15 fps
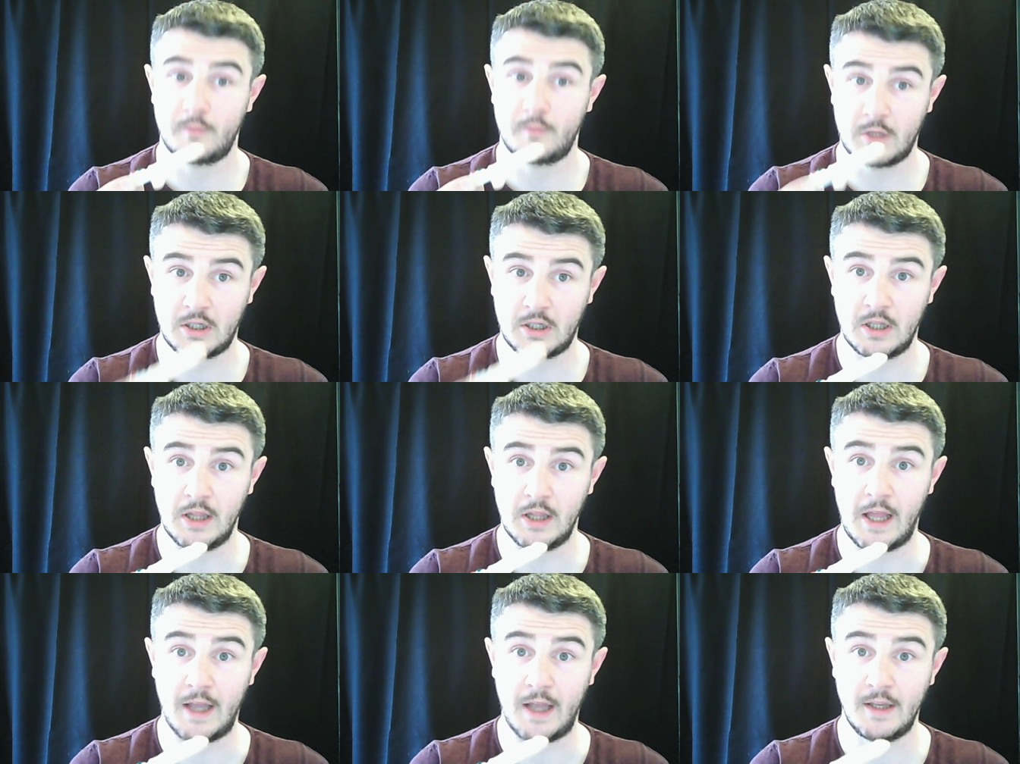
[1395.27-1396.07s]

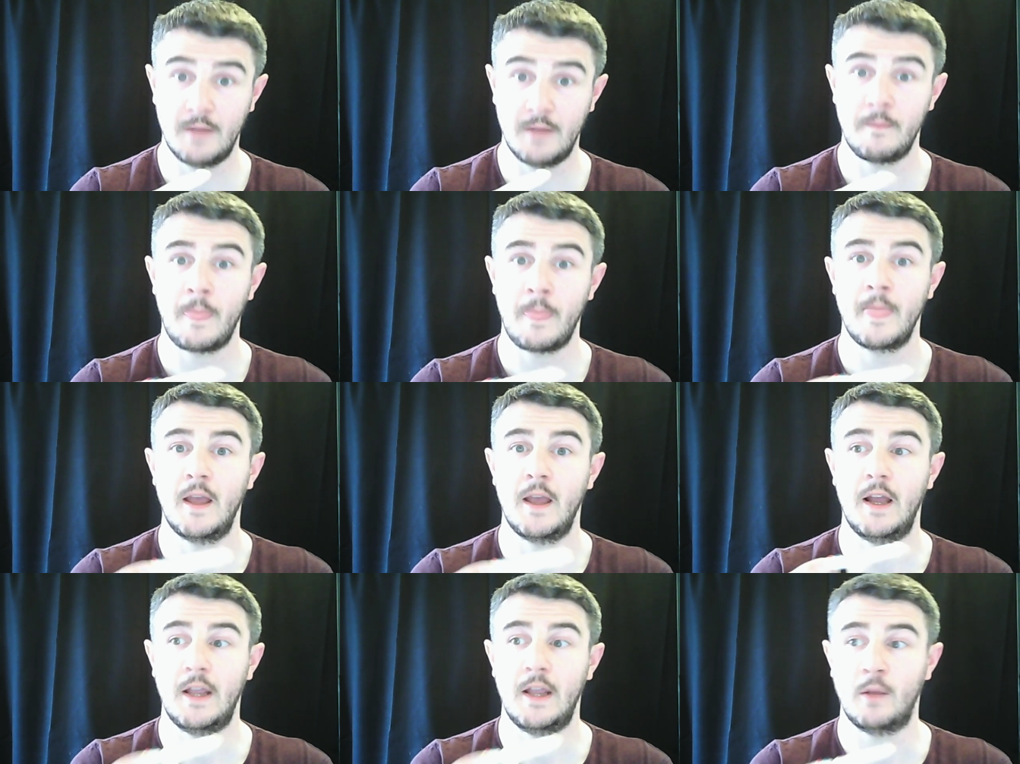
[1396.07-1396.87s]
clay
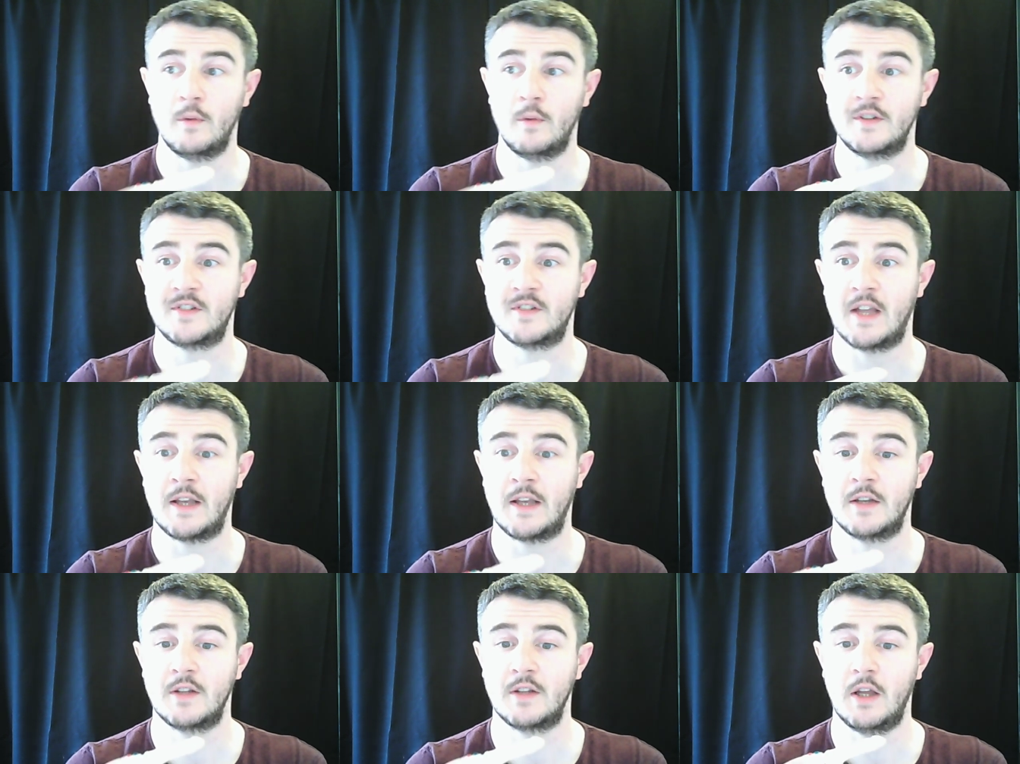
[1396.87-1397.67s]
it was
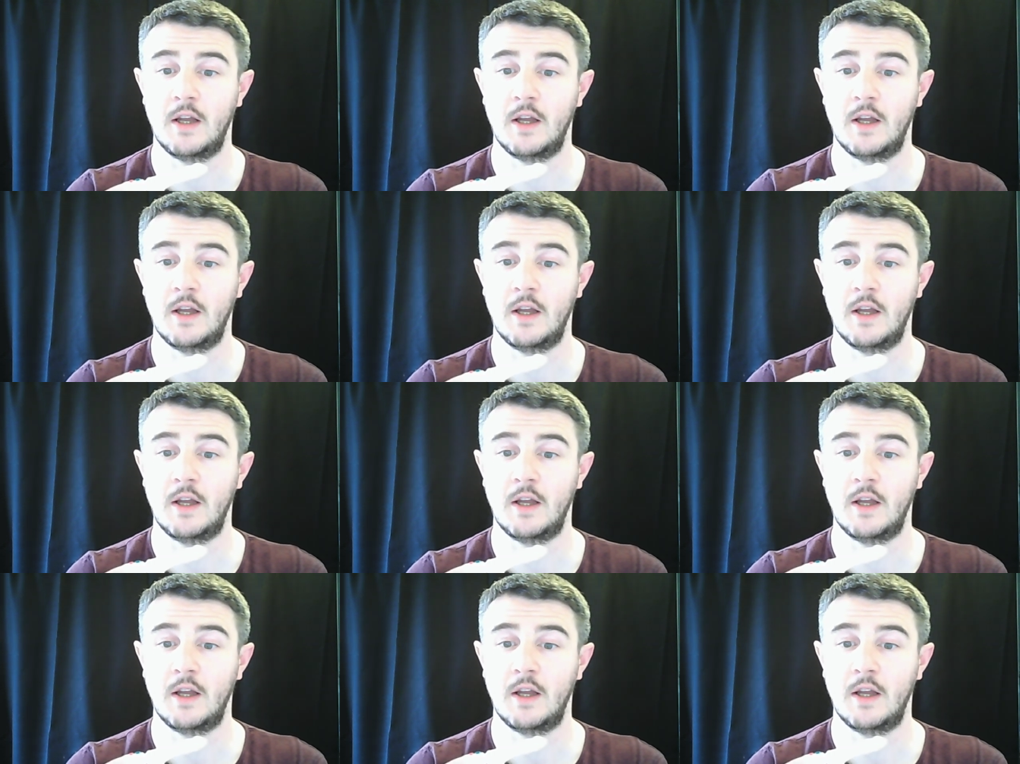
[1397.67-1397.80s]
then